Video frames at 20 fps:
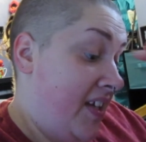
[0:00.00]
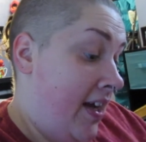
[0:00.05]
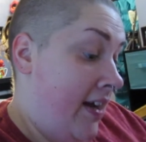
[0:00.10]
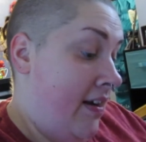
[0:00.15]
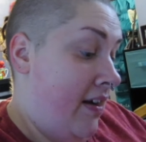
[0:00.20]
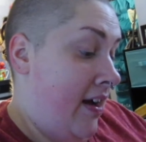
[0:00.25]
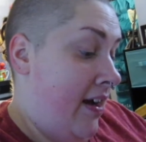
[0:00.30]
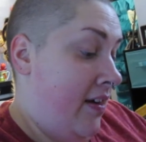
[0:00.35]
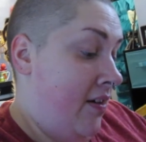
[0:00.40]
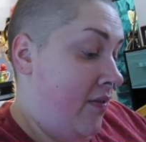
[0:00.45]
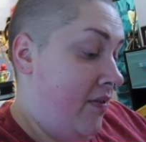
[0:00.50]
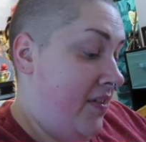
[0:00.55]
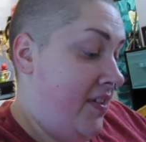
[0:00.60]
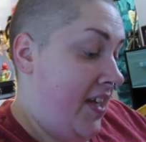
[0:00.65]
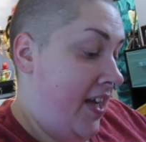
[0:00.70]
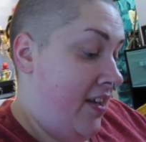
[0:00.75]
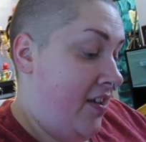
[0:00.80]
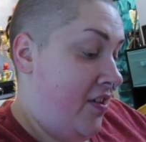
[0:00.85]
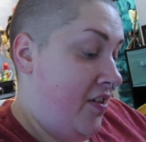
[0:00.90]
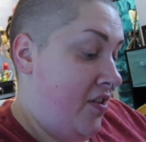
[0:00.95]
I, I don't
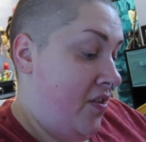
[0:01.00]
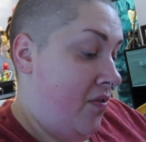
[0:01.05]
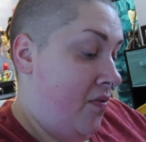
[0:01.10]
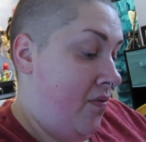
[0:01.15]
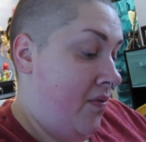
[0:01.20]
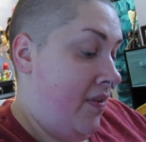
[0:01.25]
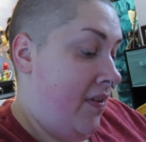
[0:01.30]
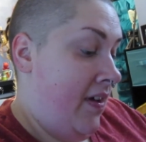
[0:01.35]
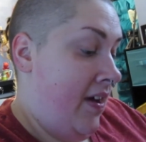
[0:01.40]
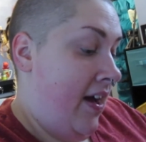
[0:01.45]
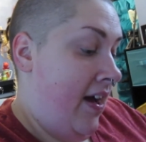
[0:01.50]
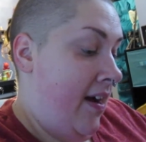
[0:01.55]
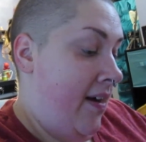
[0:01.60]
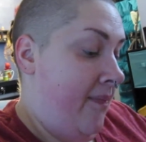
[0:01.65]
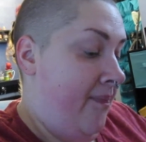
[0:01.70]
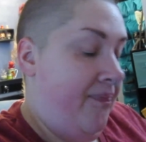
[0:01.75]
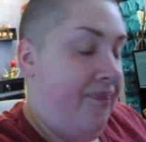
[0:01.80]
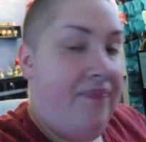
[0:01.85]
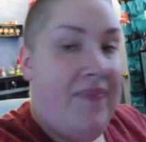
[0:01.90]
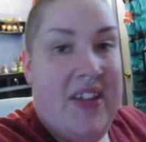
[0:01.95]
intend to do
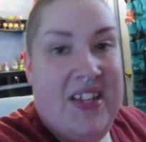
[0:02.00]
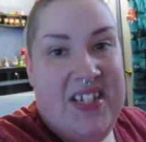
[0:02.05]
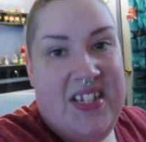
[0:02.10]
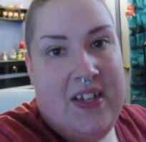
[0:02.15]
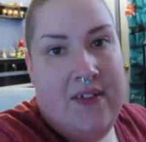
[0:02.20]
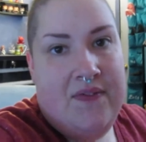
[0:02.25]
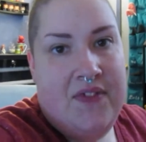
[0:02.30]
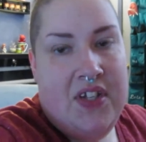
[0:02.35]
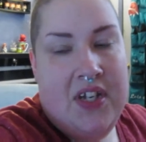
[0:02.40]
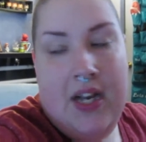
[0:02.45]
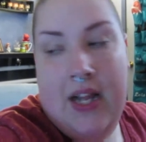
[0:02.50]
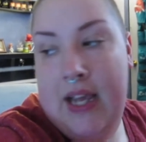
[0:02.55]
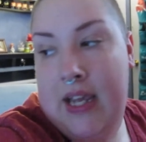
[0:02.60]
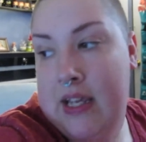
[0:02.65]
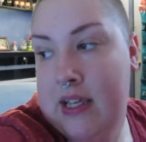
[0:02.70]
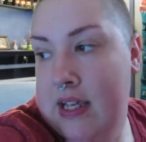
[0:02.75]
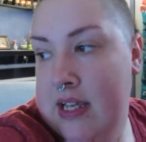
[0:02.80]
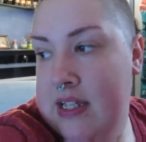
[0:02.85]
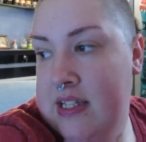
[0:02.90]
um, that stuff tonight.